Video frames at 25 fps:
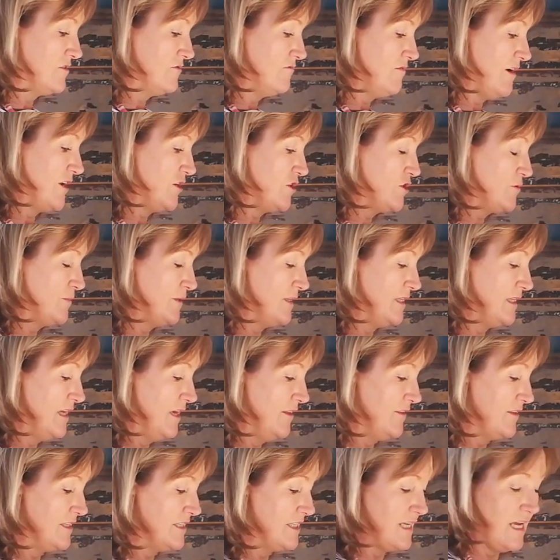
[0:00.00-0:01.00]
arrangement the
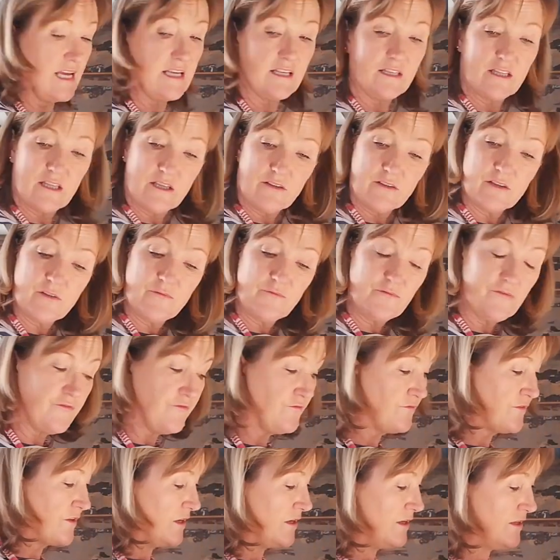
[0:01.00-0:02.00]
other day.
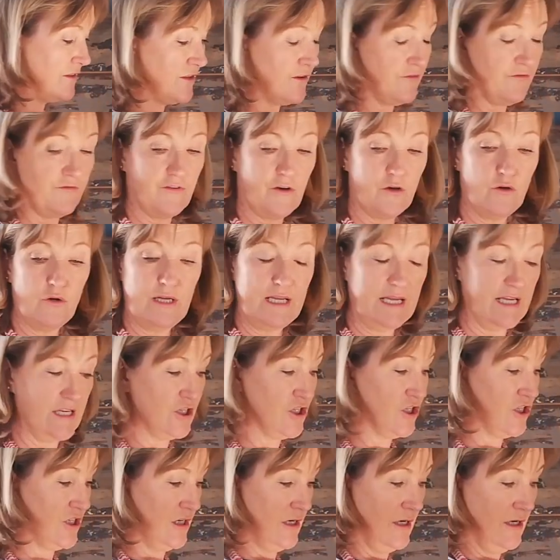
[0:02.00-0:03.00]
The
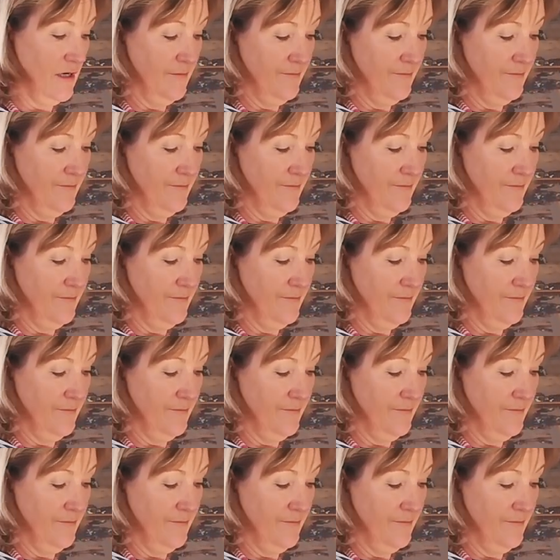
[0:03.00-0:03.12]
foliage